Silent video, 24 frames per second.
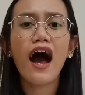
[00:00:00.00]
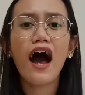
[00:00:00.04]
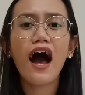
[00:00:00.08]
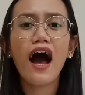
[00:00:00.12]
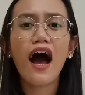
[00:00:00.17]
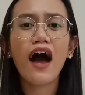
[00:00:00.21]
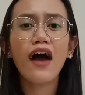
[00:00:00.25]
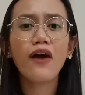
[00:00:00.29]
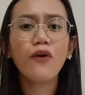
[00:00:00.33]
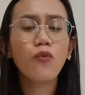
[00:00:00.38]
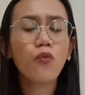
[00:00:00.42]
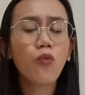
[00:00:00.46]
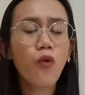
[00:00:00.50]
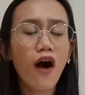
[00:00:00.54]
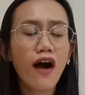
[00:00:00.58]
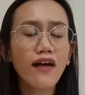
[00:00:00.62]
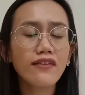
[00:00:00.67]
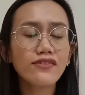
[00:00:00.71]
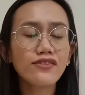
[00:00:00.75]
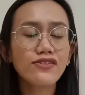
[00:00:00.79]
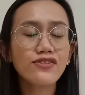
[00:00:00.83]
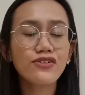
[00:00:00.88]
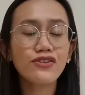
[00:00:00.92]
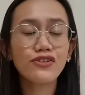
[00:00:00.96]
I
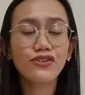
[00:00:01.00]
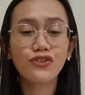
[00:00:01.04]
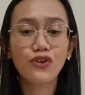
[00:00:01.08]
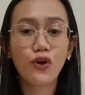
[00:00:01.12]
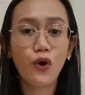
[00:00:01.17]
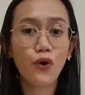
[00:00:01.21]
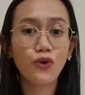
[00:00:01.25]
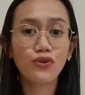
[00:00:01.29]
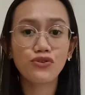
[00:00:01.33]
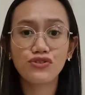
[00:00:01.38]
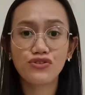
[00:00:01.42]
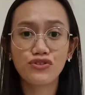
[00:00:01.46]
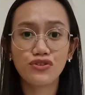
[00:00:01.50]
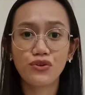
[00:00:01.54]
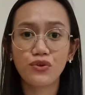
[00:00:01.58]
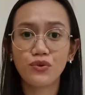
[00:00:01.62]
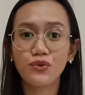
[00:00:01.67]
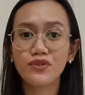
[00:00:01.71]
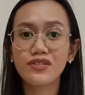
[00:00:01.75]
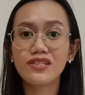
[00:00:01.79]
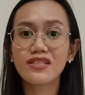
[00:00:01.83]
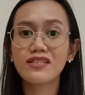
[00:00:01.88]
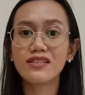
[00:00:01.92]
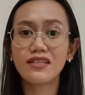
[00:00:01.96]
want to go
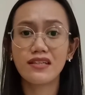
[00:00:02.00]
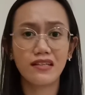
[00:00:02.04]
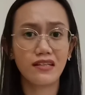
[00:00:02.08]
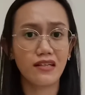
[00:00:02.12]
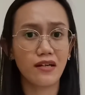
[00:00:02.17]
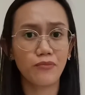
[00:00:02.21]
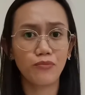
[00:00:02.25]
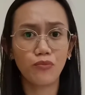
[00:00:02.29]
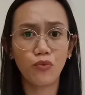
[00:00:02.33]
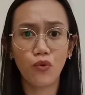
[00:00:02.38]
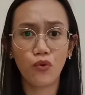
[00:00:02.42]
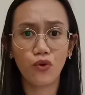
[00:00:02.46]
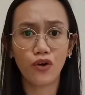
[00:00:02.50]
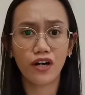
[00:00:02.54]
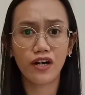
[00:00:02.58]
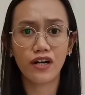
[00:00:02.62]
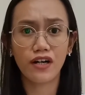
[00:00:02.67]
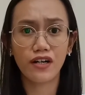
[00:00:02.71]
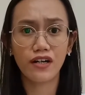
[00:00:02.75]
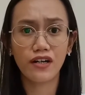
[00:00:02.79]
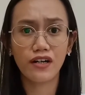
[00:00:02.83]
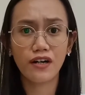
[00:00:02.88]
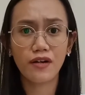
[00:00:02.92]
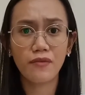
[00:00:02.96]
to
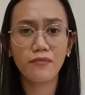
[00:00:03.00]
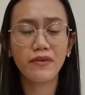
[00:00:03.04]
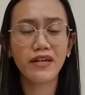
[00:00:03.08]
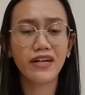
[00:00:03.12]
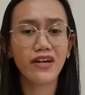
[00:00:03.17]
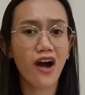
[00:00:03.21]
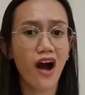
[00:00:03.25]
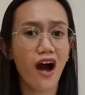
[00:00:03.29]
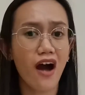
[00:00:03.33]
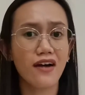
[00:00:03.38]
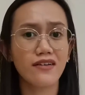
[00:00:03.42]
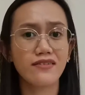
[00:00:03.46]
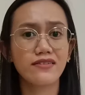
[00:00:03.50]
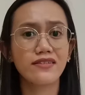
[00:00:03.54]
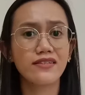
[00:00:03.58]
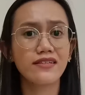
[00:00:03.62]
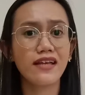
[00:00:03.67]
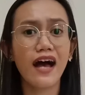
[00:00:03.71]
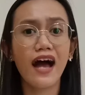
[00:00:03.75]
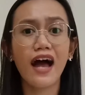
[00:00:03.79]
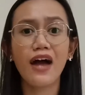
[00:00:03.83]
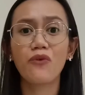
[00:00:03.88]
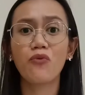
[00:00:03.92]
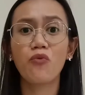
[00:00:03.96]
Singapore because
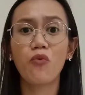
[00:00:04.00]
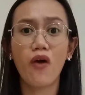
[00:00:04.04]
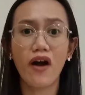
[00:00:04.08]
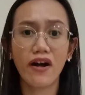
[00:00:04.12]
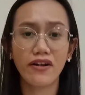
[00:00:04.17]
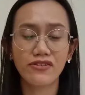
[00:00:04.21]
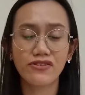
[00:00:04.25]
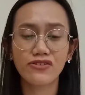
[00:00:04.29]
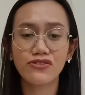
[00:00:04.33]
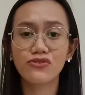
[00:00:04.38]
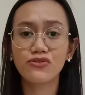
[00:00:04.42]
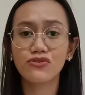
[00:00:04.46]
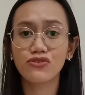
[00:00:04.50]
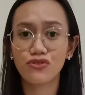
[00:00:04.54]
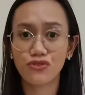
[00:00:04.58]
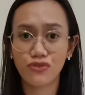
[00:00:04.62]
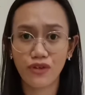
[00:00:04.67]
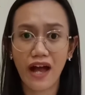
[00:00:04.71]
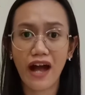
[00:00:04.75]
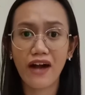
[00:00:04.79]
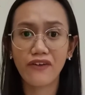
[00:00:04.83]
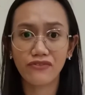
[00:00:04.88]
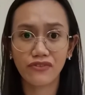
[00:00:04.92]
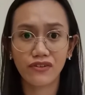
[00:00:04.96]
I want to
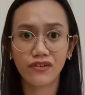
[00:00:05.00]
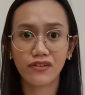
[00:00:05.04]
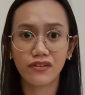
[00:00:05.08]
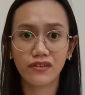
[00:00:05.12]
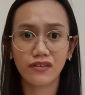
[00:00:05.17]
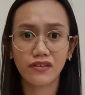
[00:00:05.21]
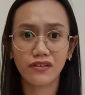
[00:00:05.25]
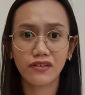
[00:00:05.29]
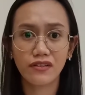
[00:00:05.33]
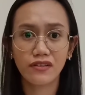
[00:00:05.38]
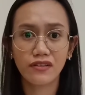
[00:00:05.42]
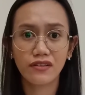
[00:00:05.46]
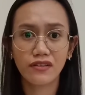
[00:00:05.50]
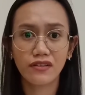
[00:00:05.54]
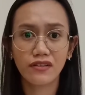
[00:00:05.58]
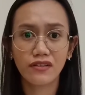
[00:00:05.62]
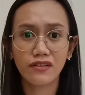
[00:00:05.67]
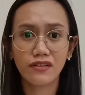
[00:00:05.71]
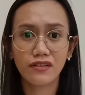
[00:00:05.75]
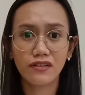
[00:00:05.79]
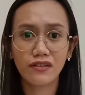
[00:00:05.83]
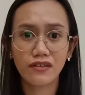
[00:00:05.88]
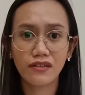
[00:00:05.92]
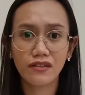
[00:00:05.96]
travel.
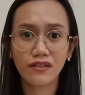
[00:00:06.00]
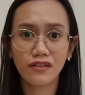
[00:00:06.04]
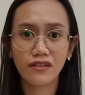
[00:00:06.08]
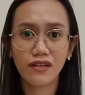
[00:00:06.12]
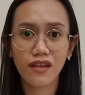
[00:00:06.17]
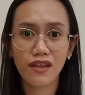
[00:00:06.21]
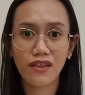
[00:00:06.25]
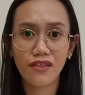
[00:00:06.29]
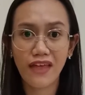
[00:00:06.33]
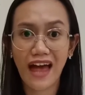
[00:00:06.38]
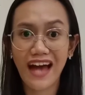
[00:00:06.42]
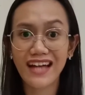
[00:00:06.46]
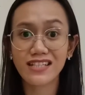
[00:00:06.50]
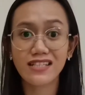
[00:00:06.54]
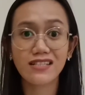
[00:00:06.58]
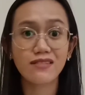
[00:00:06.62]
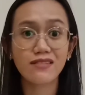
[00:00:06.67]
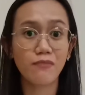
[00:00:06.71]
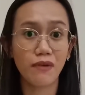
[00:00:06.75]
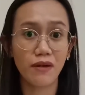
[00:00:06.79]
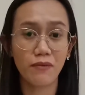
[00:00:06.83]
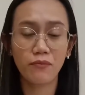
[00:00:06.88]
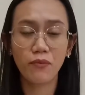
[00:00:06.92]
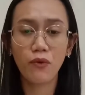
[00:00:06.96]
That's
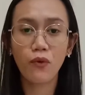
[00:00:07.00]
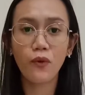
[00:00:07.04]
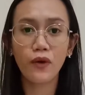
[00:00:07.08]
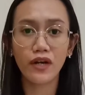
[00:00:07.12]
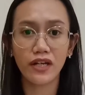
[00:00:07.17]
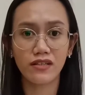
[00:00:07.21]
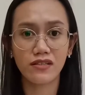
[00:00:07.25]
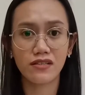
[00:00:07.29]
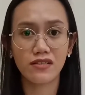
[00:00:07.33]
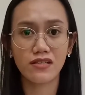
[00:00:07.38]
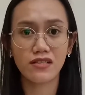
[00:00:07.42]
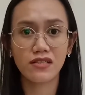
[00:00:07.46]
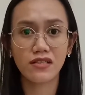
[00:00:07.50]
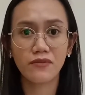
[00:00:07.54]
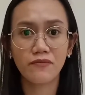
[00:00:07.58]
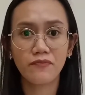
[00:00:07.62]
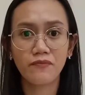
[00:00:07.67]
my point.